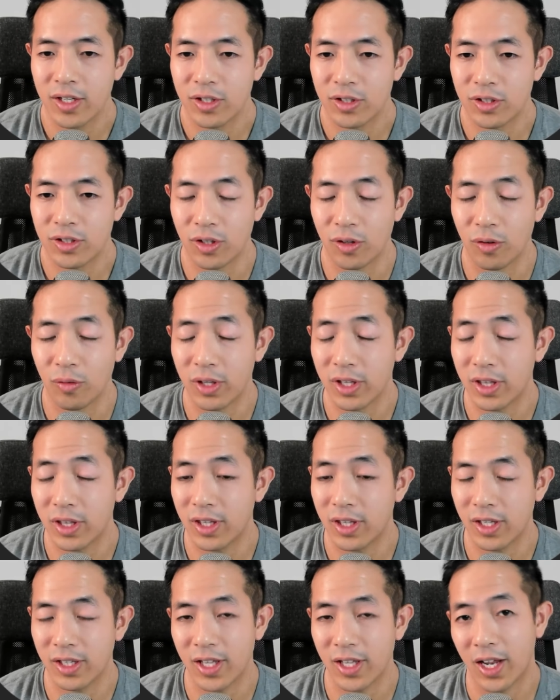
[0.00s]
So one
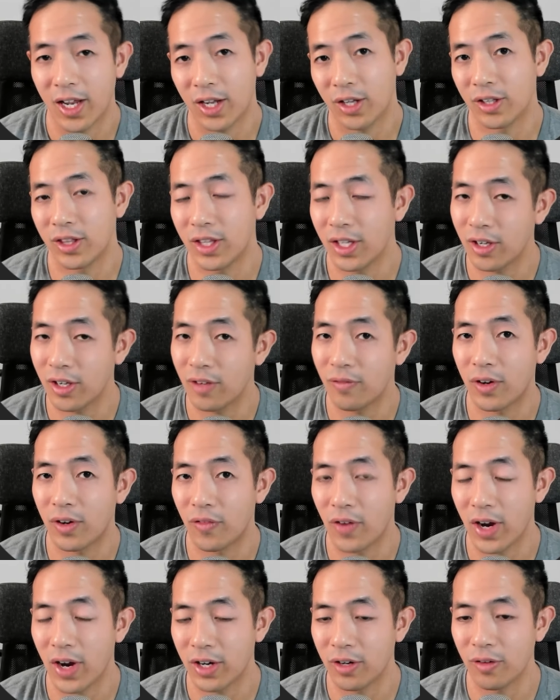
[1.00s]
thing that I could think of
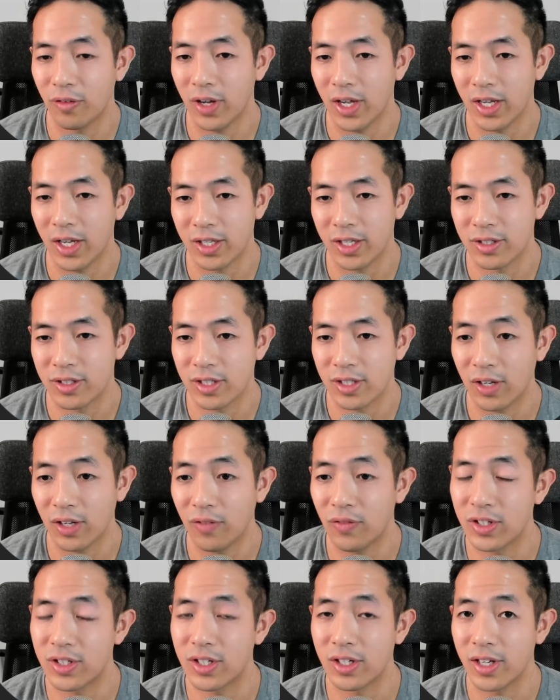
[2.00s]
right away is
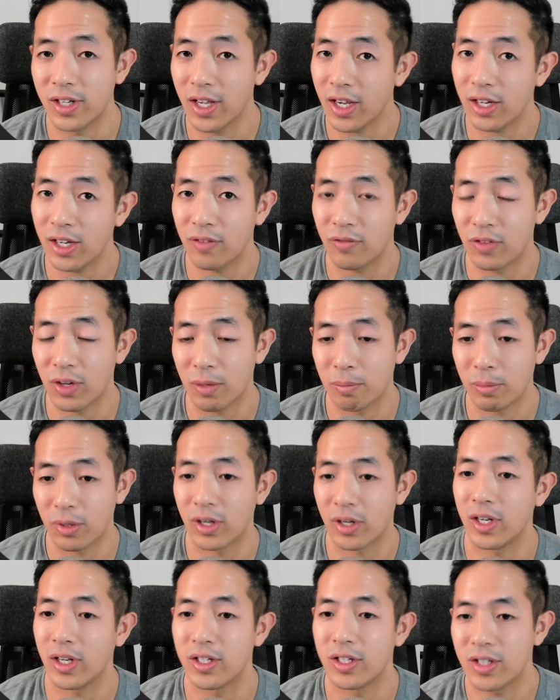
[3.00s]
if it's a negative
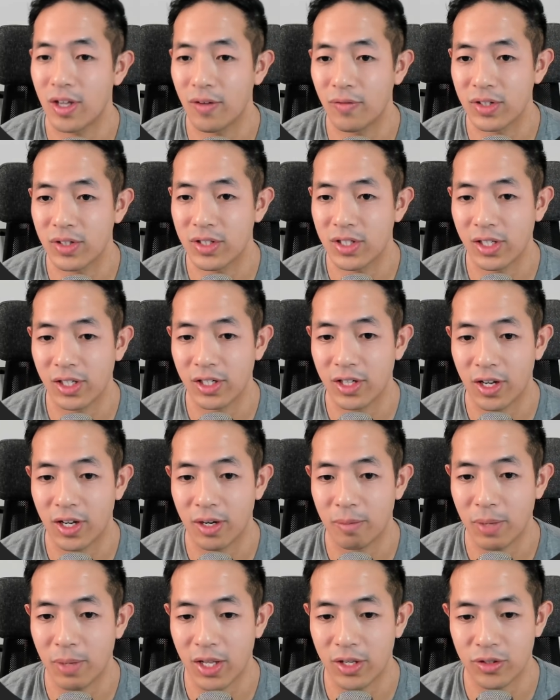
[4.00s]
number, it's obviously not
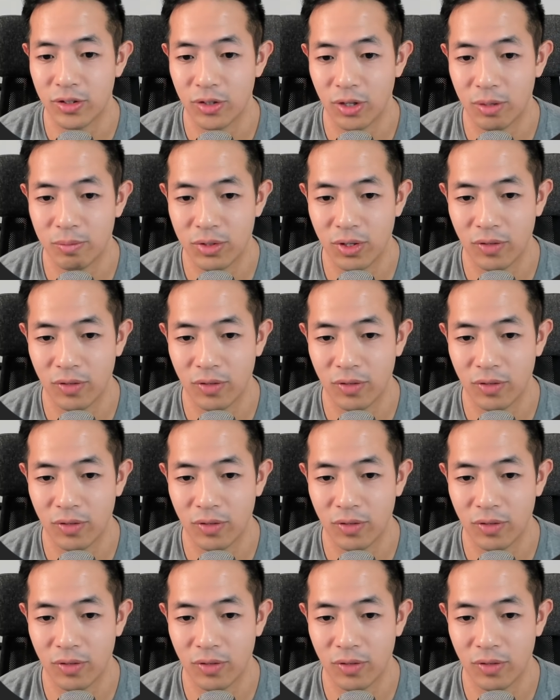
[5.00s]
a palindrome.